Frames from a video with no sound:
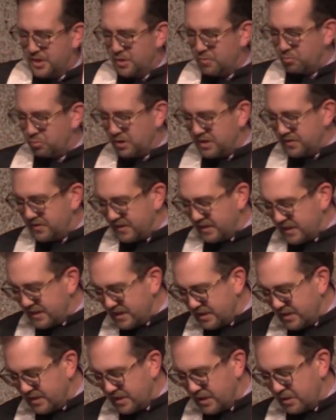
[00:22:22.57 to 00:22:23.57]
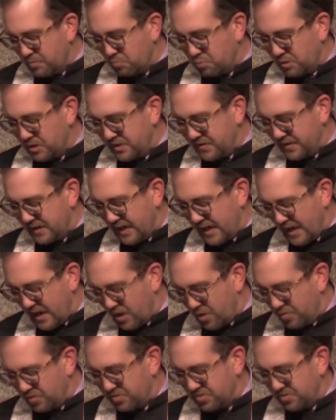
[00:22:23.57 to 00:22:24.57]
breathing in and breathing out.